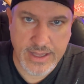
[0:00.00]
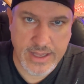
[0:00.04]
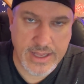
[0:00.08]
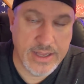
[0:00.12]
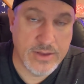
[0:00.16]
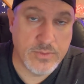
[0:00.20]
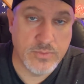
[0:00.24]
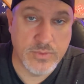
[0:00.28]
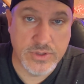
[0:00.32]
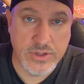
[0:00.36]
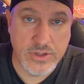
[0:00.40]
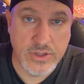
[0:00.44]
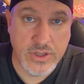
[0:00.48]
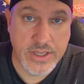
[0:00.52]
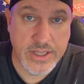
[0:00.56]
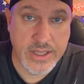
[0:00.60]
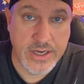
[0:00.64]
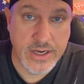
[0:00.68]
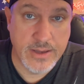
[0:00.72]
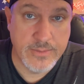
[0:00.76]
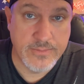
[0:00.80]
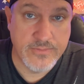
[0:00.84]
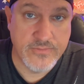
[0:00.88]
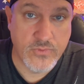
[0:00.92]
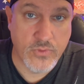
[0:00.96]
it would look
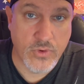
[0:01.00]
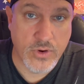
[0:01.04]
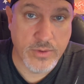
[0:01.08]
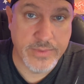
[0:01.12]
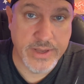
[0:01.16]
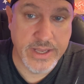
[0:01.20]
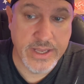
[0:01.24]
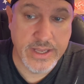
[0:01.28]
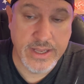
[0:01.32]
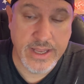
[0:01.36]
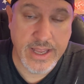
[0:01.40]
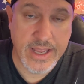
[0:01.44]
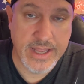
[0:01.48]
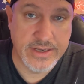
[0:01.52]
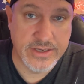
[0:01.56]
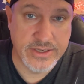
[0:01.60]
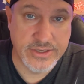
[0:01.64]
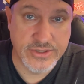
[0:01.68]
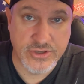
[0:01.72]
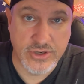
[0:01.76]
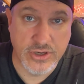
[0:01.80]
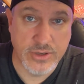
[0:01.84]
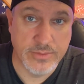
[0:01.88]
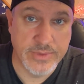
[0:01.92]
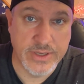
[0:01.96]
it up for me and
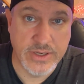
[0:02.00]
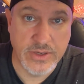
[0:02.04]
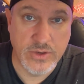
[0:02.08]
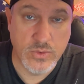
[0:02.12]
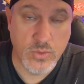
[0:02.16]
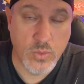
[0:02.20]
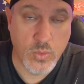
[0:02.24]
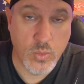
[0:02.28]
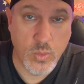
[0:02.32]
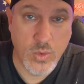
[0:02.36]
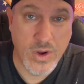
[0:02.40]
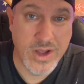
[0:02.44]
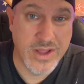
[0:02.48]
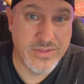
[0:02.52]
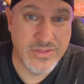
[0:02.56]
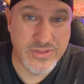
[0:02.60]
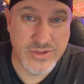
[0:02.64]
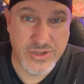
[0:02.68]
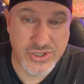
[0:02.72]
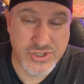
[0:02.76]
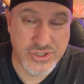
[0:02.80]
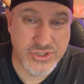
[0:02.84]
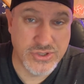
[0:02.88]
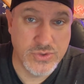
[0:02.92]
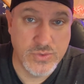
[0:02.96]
determine what
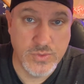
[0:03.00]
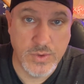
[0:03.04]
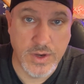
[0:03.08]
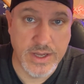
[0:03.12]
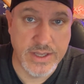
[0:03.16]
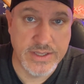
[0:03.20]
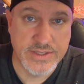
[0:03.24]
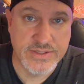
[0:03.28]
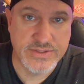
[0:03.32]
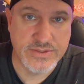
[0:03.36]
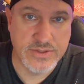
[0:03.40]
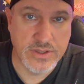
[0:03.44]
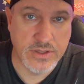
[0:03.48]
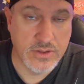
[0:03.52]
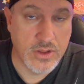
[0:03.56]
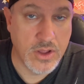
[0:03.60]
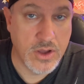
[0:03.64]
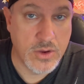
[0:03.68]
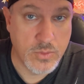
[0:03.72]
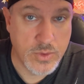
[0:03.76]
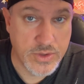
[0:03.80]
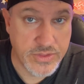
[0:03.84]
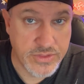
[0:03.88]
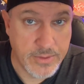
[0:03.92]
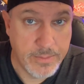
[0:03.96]
the shoe was
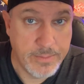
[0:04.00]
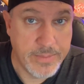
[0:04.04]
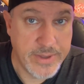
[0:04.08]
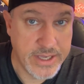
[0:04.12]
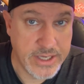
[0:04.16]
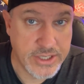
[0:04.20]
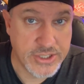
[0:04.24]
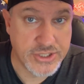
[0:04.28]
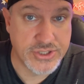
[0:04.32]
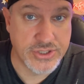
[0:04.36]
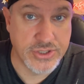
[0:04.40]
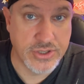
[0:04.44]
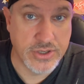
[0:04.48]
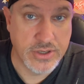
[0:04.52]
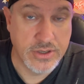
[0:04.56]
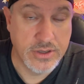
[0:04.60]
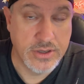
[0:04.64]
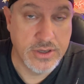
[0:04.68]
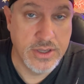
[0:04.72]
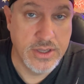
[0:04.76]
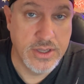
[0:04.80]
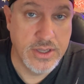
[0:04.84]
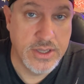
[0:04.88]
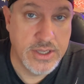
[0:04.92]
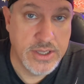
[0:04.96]
along with a picture
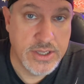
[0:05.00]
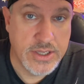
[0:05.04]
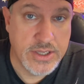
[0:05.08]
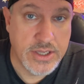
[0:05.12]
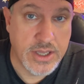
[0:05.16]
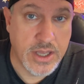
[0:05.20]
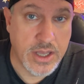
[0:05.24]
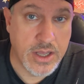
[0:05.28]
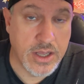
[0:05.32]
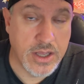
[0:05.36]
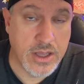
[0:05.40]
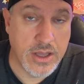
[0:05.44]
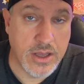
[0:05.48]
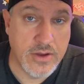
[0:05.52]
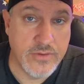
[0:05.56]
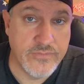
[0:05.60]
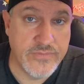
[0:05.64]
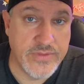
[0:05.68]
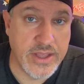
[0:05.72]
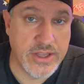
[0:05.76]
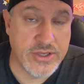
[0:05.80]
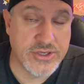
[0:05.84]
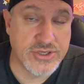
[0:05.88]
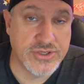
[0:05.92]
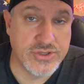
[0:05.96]
uh, of
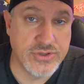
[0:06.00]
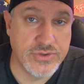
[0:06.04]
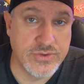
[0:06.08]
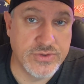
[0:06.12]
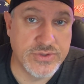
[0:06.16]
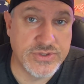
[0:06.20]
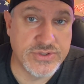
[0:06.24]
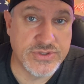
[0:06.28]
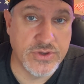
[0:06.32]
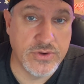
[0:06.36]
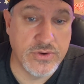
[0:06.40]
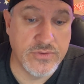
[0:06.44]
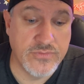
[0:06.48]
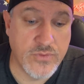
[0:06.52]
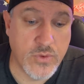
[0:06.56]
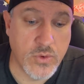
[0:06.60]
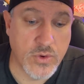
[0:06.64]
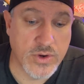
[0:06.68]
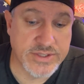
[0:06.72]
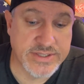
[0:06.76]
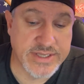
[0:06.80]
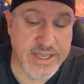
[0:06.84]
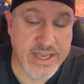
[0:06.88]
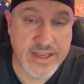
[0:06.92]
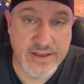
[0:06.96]
that shoe. So of
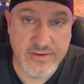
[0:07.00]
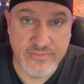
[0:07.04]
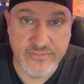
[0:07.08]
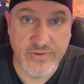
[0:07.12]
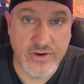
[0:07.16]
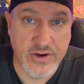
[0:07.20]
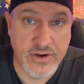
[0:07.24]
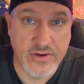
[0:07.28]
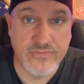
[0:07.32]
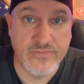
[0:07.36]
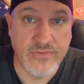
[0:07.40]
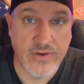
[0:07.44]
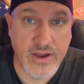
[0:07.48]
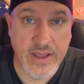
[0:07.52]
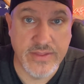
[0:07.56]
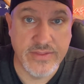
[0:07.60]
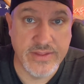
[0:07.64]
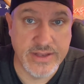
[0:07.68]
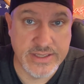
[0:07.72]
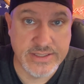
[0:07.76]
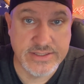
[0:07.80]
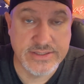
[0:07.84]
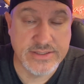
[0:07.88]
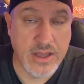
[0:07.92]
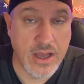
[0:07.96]
course I can verify
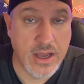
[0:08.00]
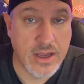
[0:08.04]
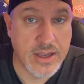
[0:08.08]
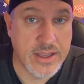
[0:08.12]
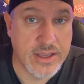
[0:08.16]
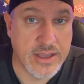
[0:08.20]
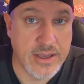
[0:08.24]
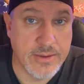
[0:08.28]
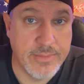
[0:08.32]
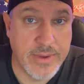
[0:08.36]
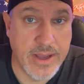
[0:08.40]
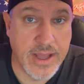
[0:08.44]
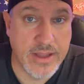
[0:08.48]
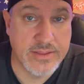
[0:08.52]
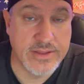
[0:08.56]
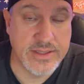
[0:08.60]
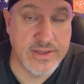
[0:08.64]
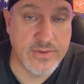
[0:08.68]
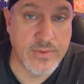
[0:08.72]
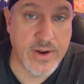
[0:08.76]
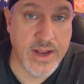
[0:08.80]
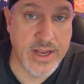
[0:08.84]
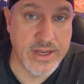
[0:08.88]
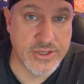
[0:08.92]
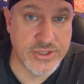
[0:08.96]
that it's talking about
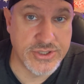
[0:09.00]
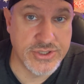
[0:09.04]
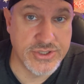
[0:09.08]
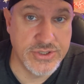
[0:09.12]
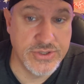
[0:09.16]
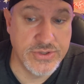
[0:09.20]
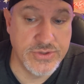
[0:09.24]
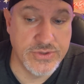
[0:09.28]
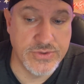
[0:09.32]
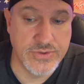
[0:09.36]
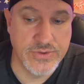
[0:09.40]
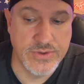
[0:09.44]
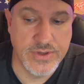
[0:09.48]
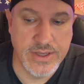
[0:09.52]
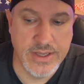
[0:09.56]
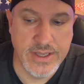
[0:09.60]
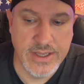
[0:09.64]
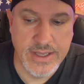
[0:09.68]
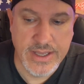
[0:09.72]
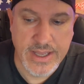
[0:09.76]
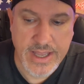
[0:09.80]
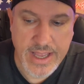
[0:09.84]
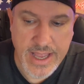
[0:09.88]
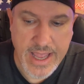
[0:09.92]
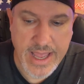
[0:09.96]
the right shoe.
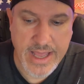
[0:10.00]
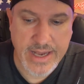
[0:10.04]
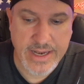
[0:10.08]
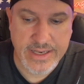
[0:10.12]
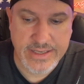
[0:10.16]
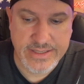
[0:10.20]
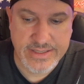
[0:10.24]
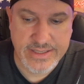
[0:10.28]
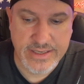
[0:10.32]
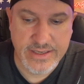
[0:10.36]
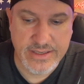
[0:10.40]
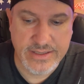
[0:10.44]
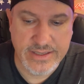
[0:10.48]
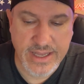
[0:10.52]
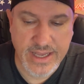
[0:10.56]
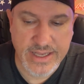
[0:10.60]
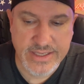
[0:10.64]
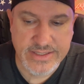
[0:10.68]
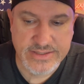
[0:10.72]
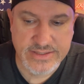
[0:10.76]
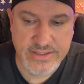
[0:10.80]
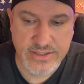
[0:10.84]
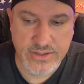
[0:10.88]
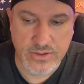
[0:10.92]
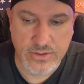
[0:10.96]
And it did a
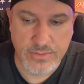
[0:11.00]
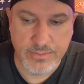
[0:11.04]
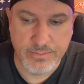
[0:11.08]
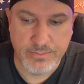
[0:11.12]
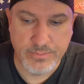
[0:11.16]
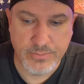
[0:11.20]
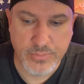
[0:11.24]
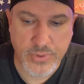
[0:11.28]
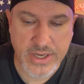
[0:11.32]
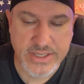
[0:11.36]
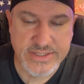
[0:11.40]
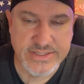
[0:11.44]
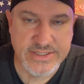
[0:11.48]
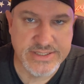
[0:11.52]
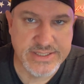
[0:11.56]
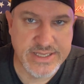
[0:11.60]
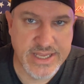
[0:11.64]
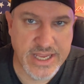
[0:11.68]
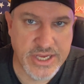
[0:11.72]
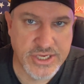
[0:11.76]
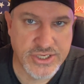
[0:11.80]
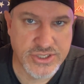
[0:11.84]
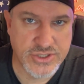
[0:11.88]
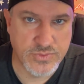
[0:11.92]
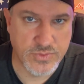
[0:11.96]
nice little
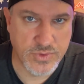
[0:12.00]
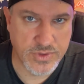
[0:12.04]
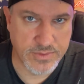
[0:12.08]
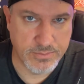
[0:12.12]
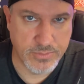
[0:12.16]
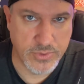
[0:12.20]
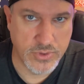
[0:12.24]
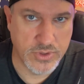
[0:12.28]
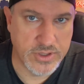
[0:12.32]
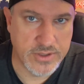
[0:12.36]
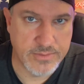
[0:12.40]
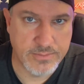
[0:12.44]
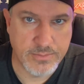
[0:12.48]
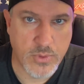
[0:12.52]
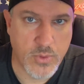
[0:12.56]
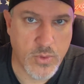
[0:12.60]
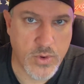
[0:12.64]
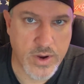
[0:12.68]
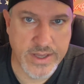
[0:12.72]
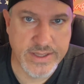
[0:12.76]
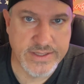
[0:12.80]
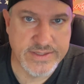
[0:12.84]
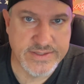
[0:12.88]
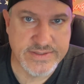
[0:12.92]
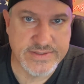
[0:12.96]
presentation with bullet
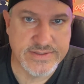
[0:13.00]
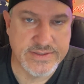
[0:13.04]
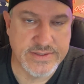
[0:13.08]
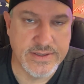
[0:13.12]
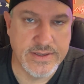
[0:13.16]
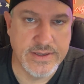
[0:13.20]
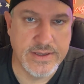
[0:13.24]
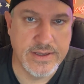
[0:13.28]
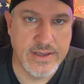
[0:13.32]
points